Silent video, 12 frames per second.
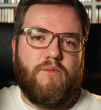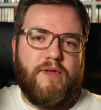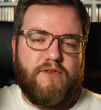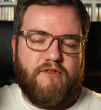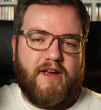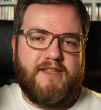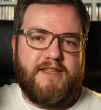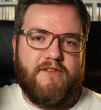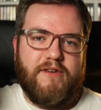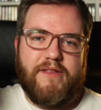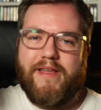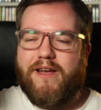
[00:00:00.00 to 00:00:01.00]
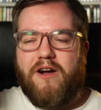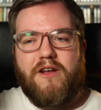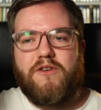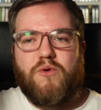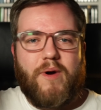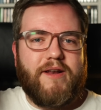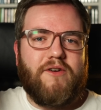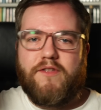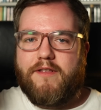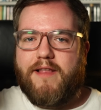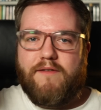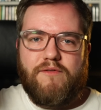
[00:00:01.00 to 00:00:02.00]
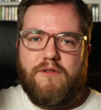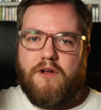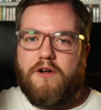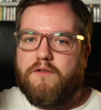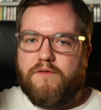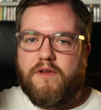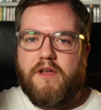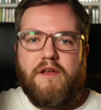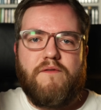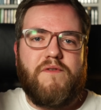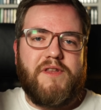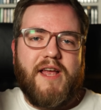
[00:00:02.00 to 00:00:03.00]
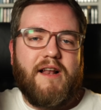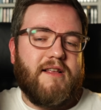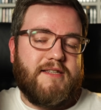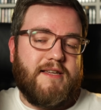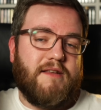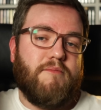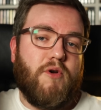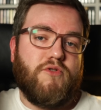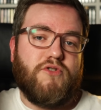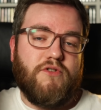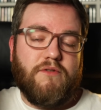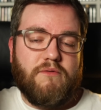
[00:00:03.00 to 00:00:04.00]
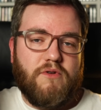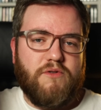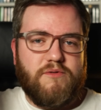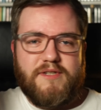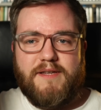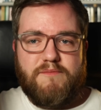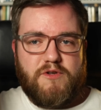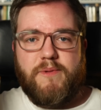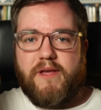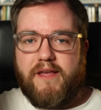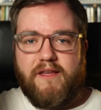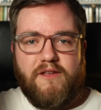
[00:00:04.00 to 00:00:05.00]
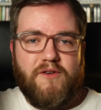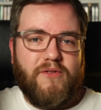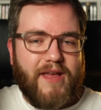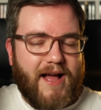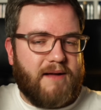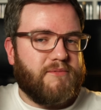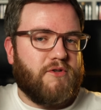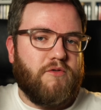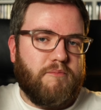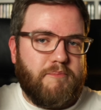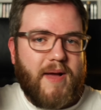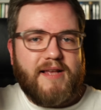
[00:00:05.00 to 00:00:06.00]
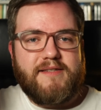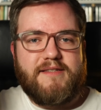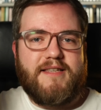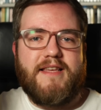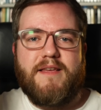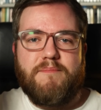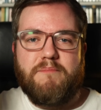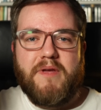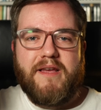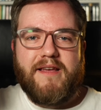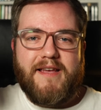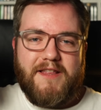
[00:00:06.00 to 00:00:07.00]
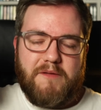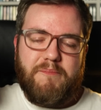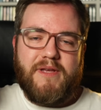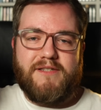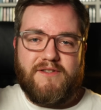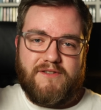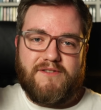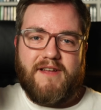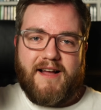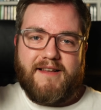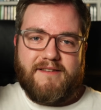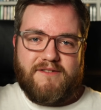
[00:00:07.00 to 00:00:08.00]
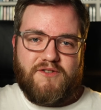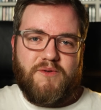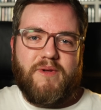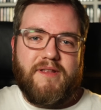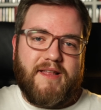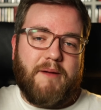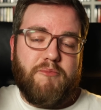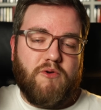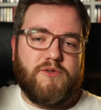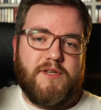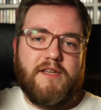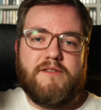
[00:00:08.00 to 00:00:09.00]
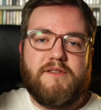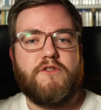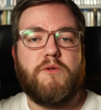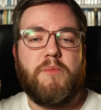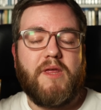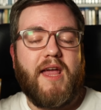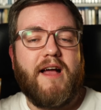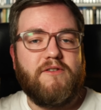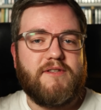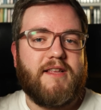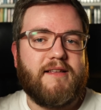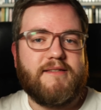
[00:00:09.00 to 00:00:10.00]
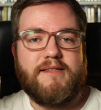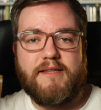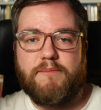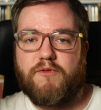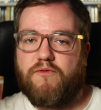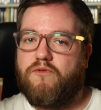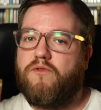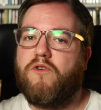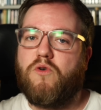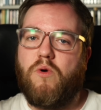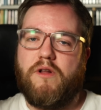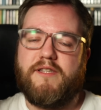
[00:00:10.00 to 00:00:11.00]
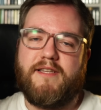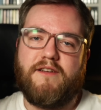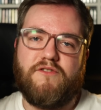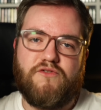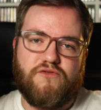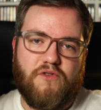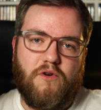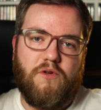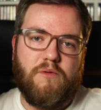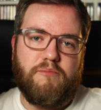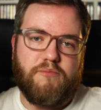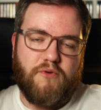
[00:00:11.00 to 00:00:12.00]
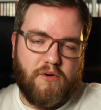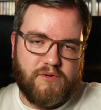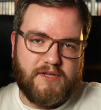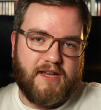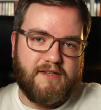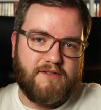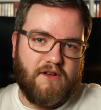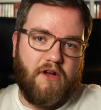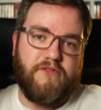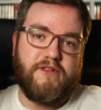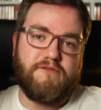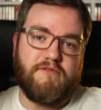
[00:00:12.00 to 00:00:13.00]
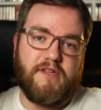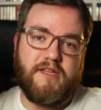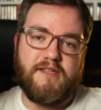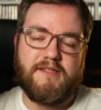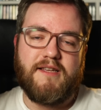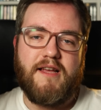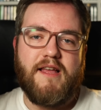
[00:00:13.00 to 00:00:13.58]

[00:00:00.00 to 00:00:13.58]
with Criterion, they aren't quite on the level of Fidelity in Motion, who seem to be, you know, the absolute best team in the business at doing that process. Something else that slipped through the quality control process on this release